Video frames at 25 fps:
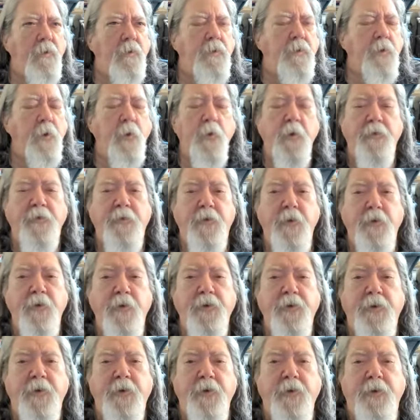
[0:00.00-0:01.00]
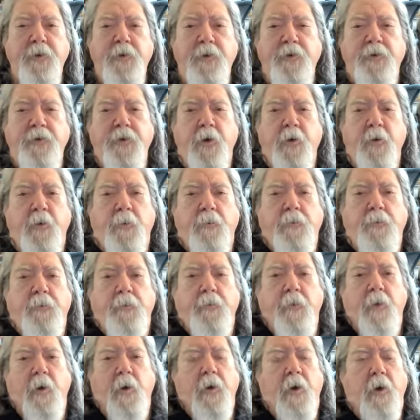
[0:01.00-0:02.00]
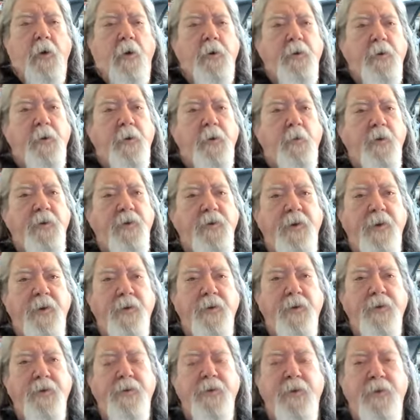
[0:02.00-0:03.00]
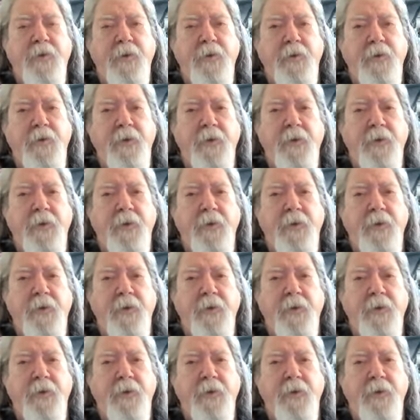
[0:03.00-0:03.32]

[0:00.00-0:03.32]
To refuse to do so, to resist